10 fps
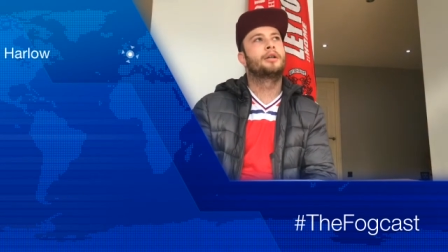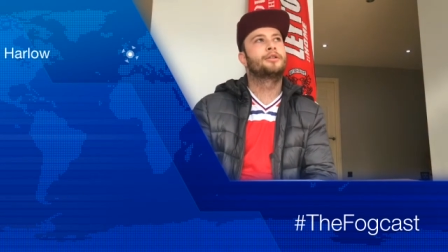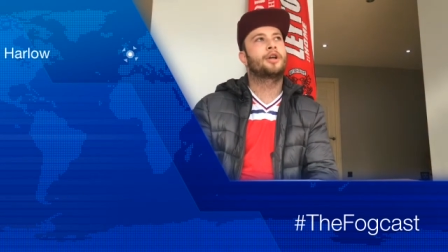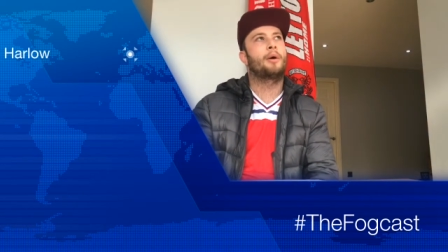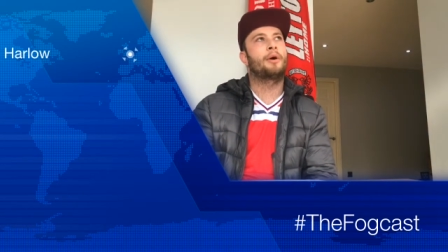
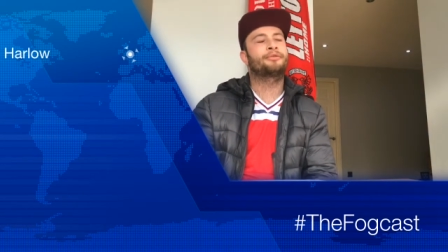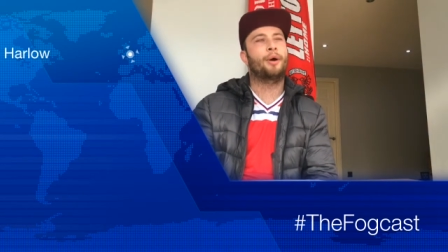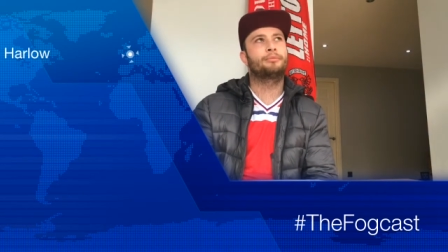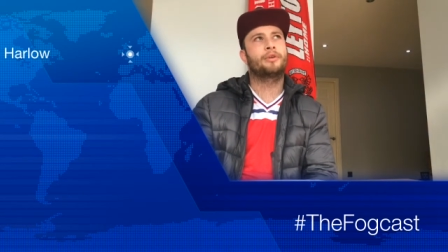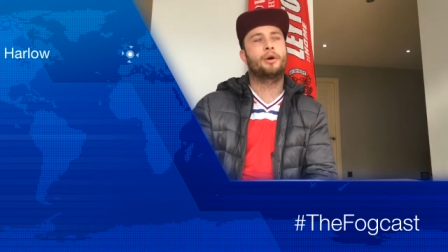So I
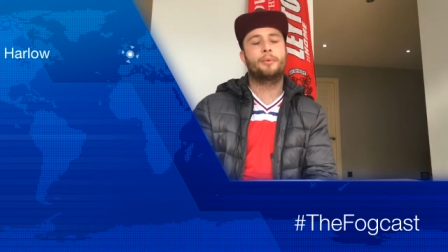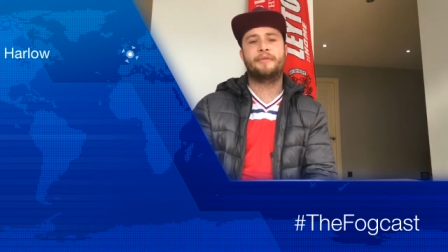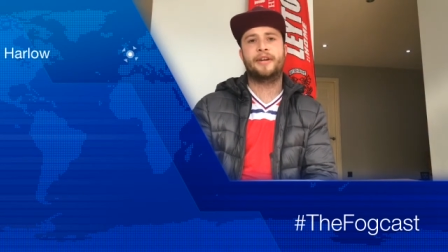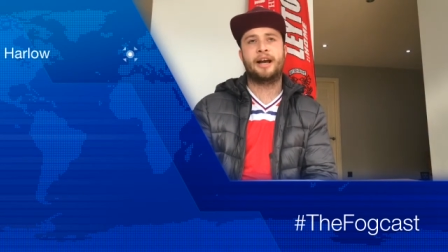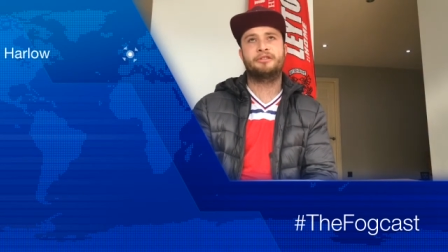don't know
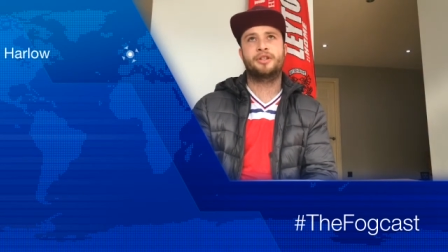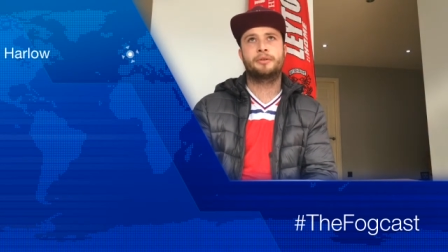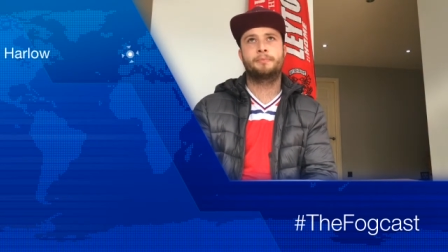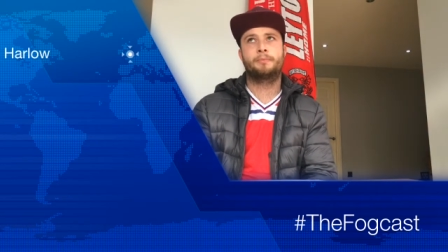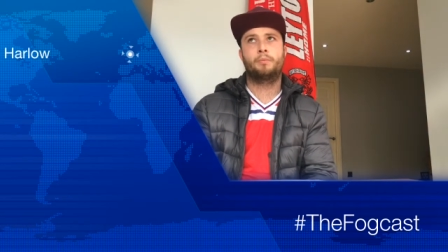whether
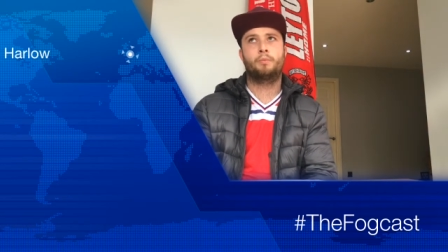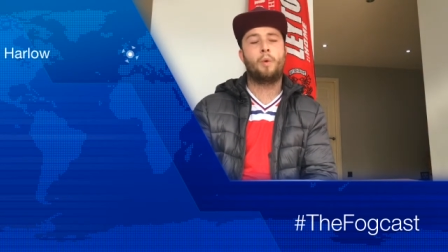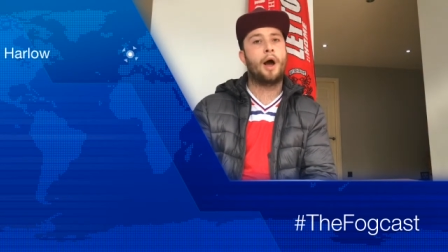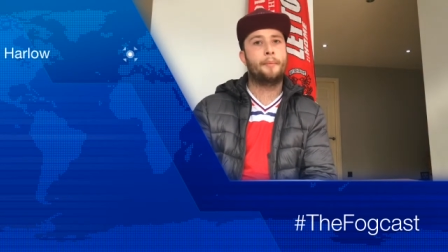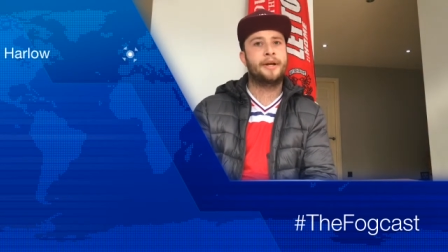that's
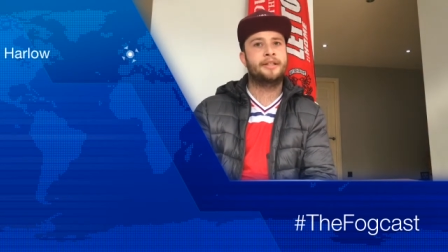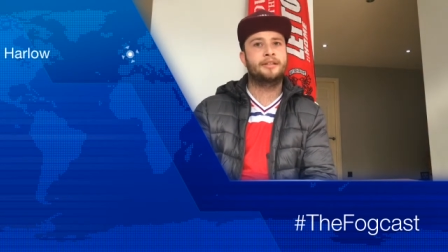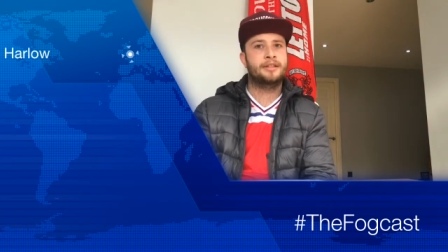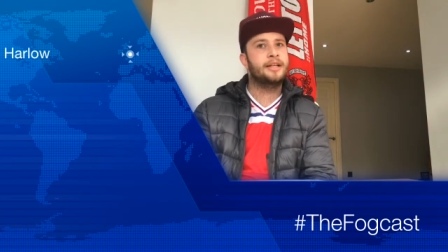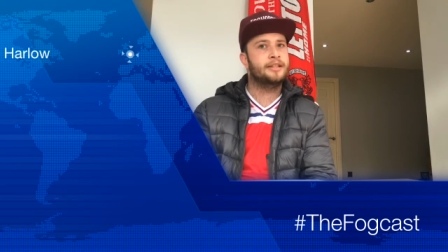why we
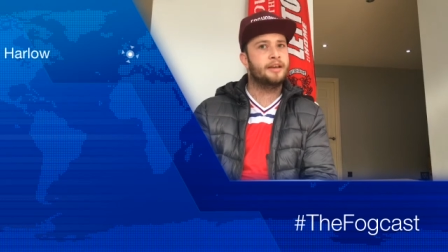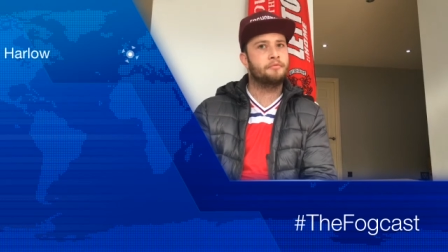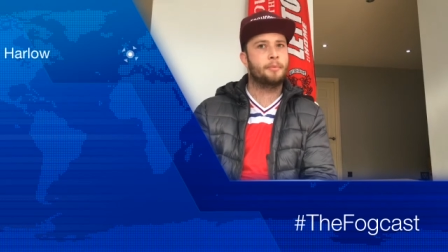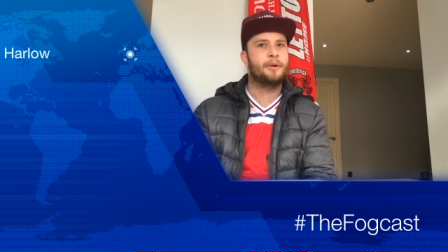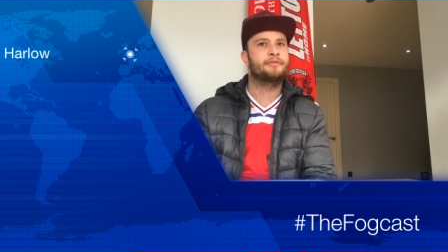did give
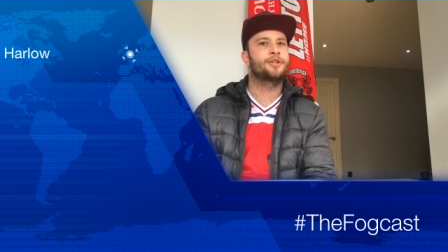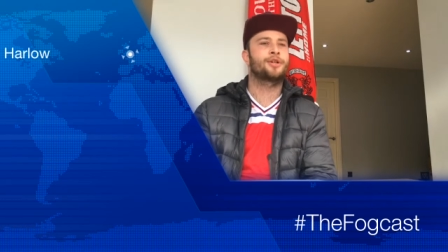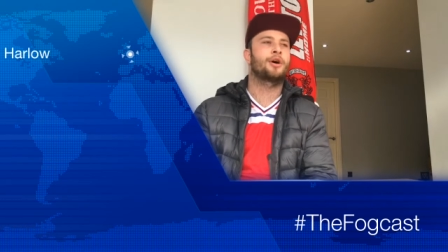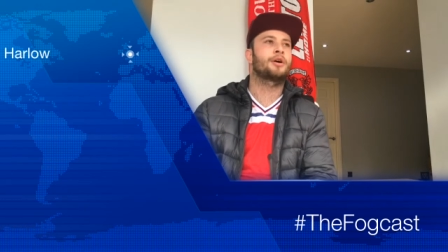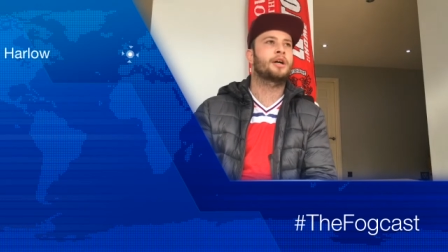them a bit of a
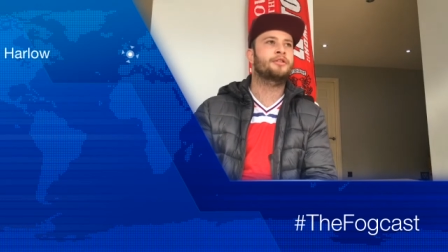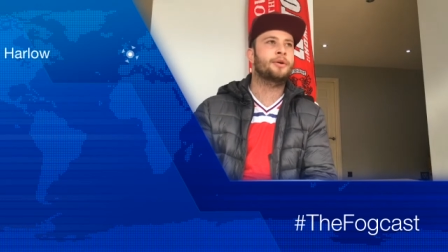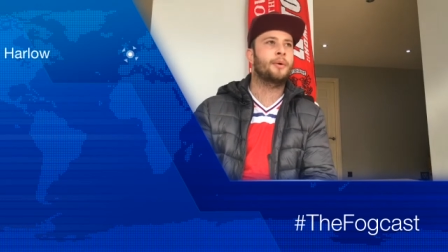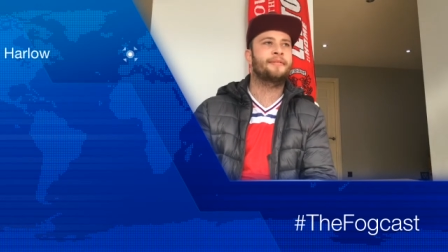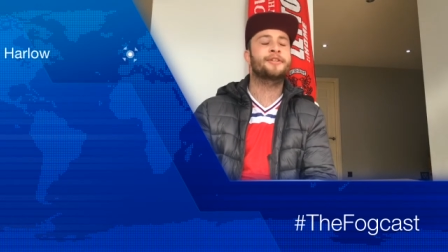shock. I
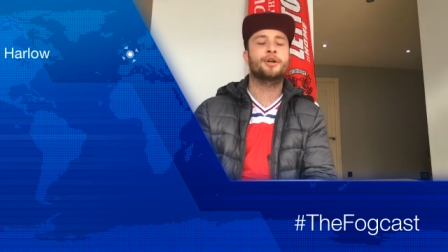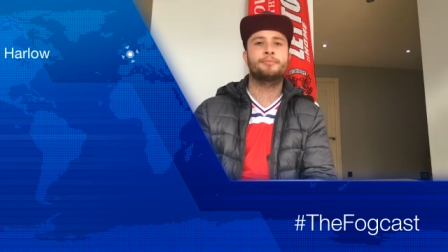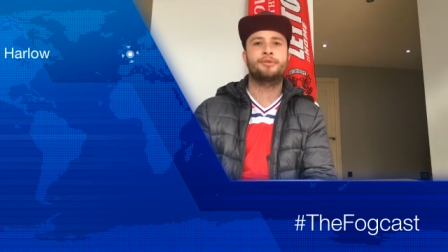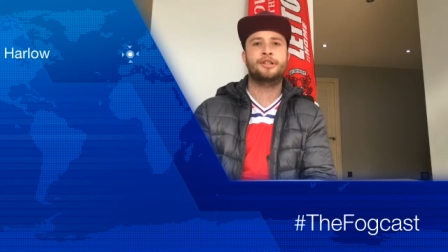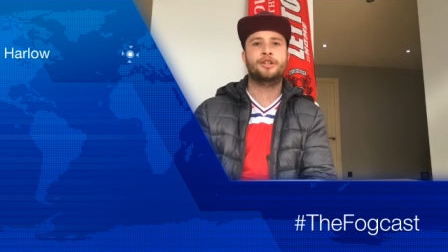don't know whether
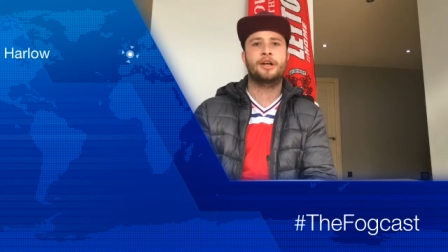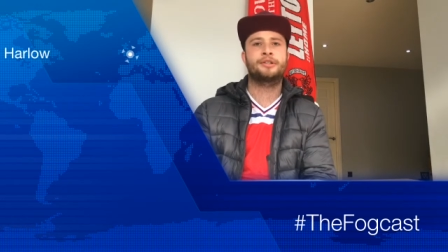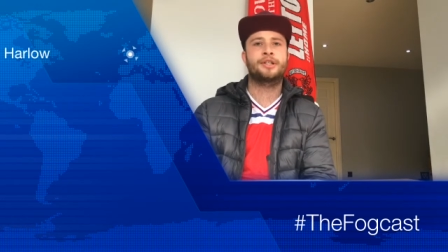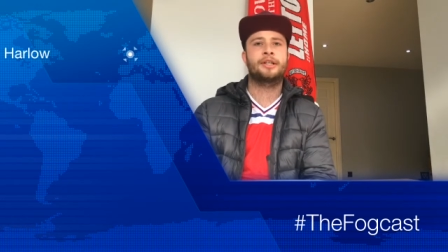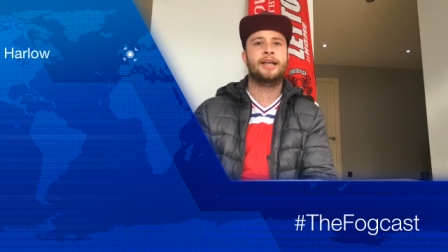Tonbridge
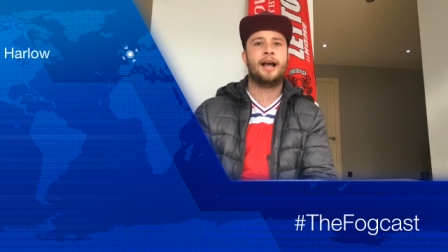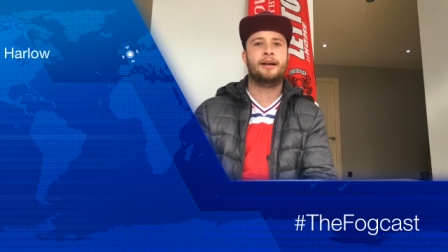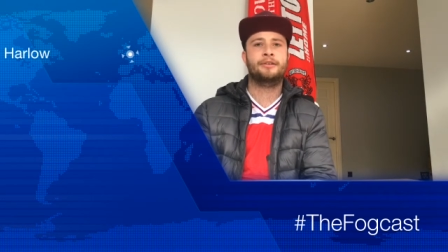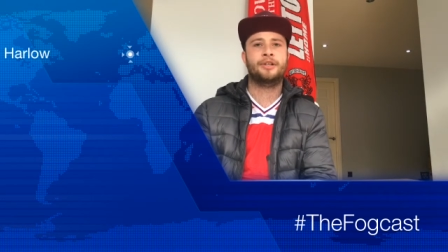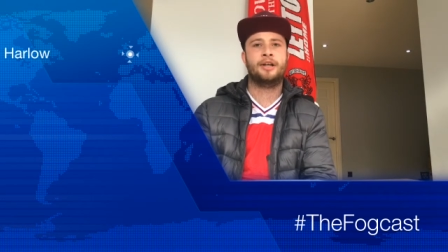turned
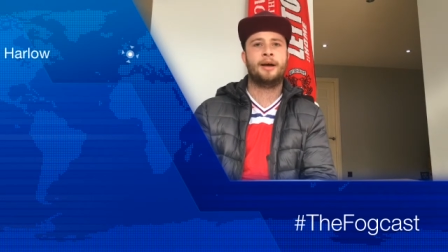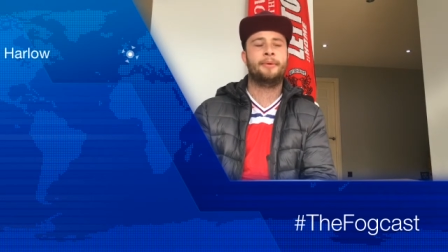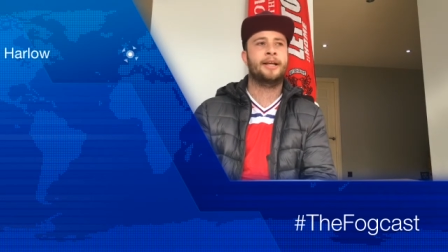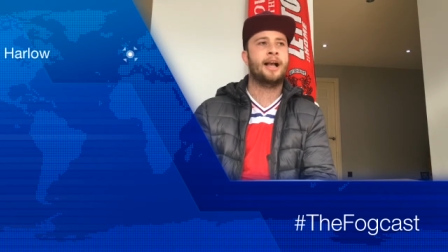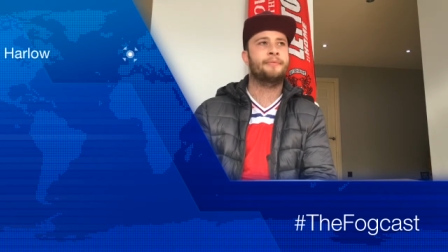up in
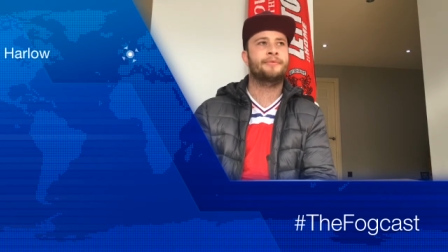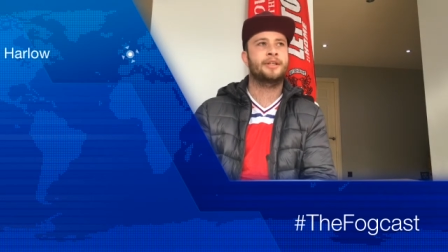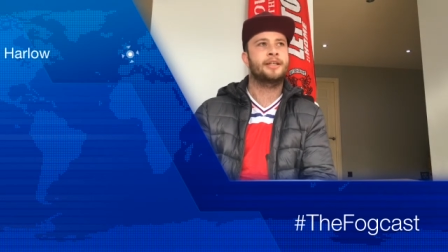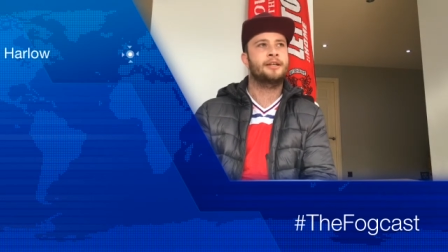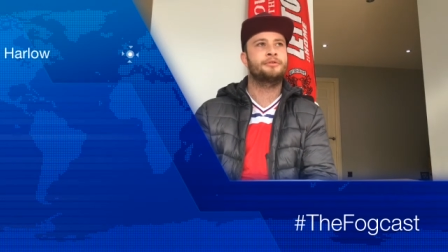the game
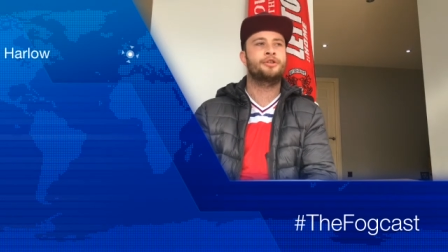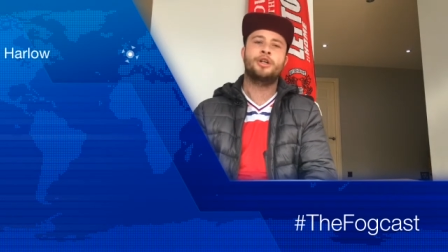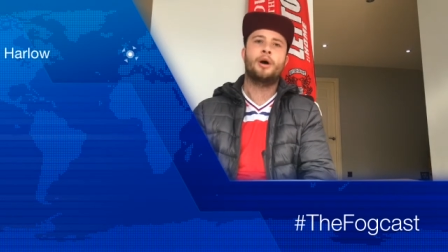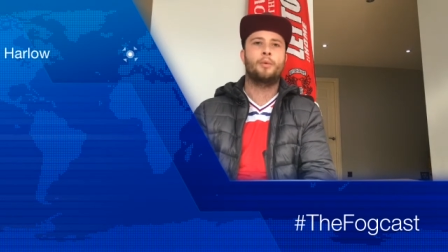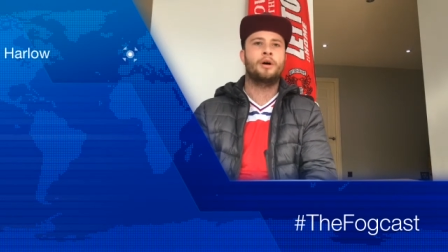thinking, do you
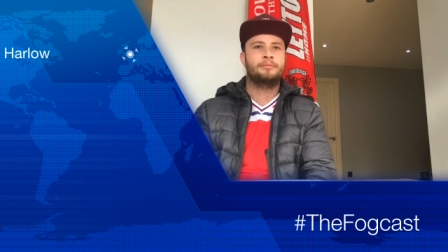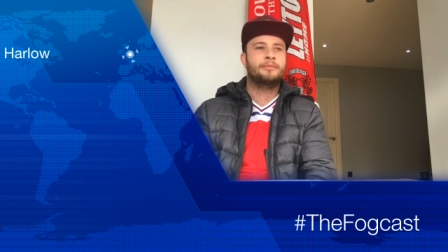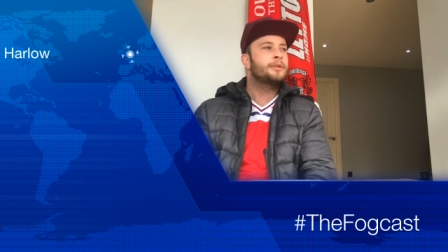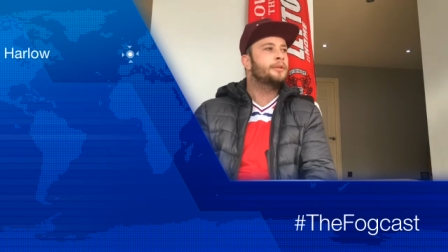know what?